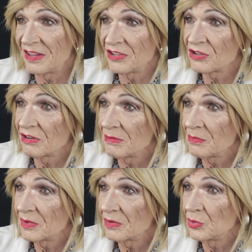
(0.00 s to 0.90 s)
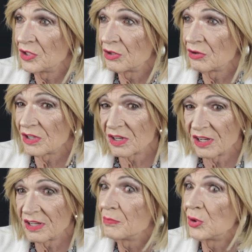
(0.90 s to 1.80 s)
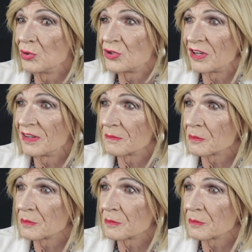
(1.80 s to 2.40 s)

this time. We'd got a computer.